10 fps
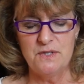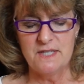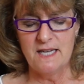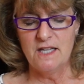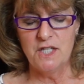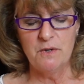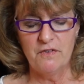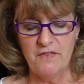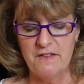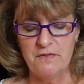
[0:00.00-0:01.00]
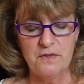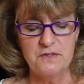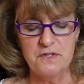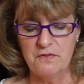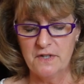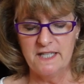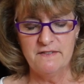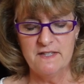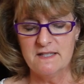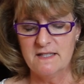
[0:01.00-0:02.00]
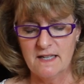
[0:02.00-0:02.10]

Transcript: You say that you are faithful to forgive us and